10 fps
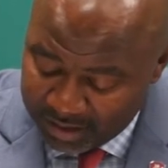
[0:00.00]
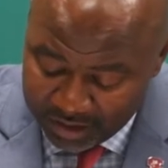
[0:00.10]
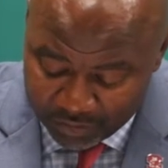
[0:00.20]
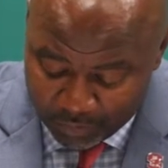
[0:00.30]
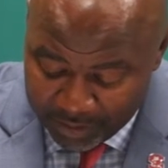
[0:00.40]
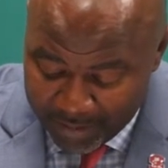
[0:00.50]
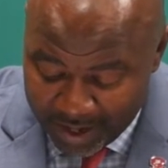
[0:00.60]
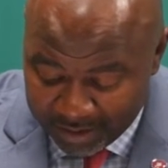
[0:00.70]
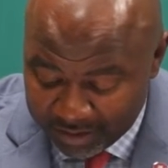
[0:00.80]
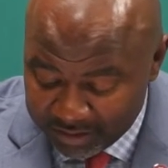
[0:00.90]
His
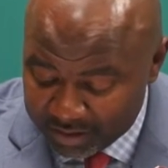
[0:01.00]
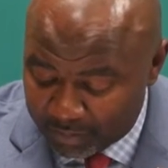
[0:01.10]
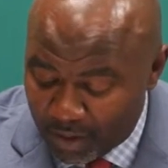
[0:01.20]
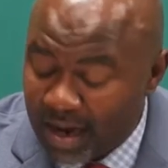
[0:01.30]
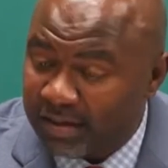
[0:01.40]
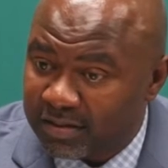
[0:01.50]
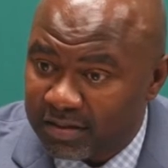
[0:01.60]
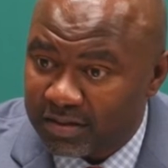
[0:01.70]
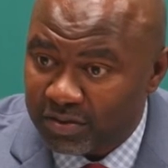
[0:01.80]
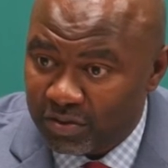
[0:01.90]
rebounding surprised
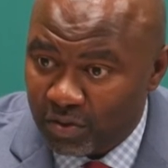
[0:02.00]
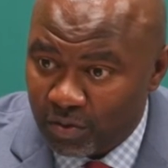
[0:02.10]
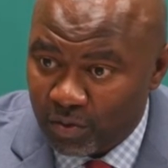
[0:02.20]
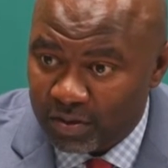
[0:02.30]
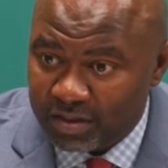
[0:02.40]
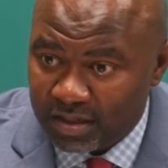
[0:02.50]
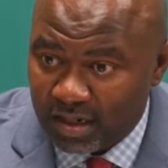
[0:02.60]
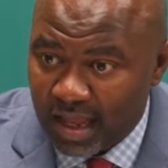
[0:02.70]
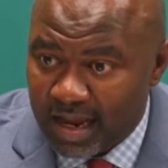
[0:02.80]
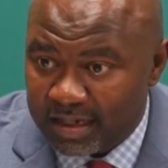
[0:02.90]
us, you know, going to the
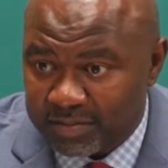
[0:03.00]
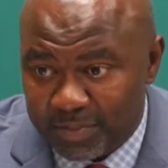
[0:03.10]
glass.